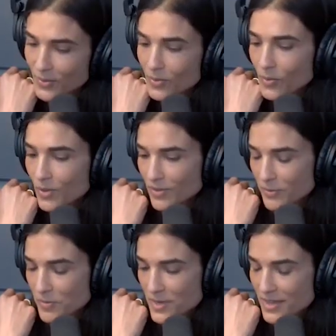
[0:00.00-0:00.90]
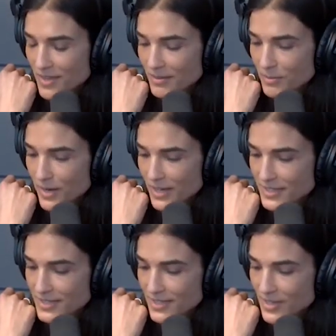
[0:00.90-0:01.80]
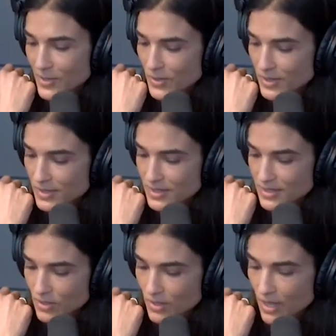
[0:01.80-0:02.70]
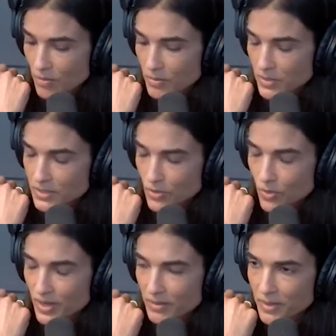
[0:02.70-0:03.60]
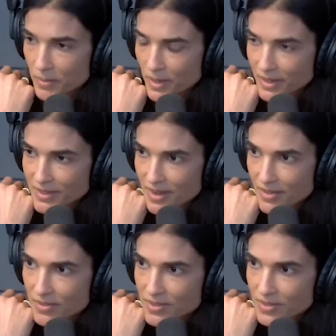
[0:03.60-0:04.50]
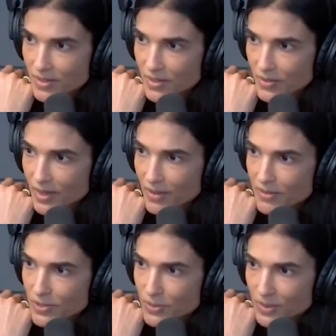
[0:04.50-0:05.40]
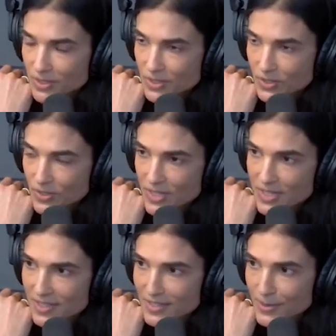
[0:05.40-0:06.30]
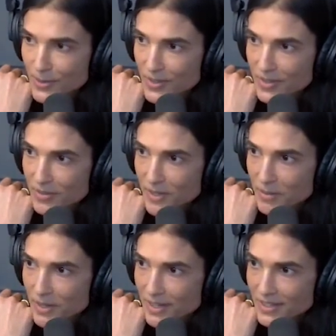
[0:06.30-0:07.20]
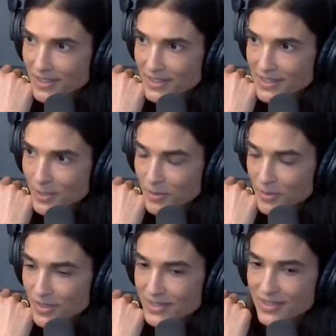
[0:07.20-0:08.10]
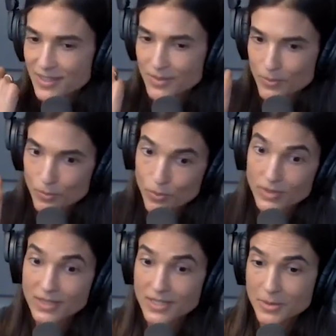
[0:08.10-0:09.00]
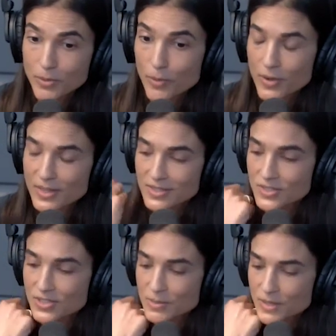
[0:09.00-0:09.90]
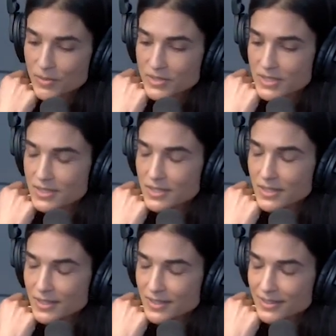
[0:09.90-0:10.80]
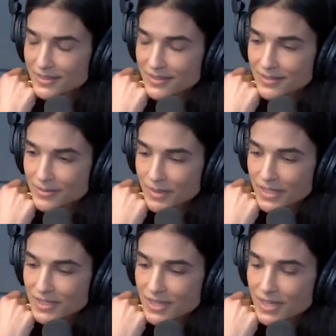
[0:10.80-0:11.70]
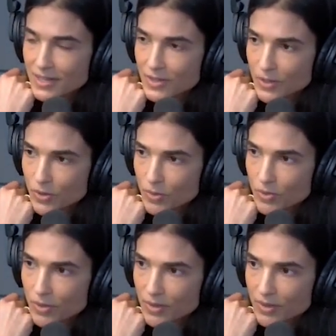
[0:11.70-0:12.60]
Well, for me, practicing yoga, it's helping me to quiet my mind down so I don't have too much craziness going on in my mind. And it's helping me to, at, at some point, to just be able to sit and meditate so and go more. physical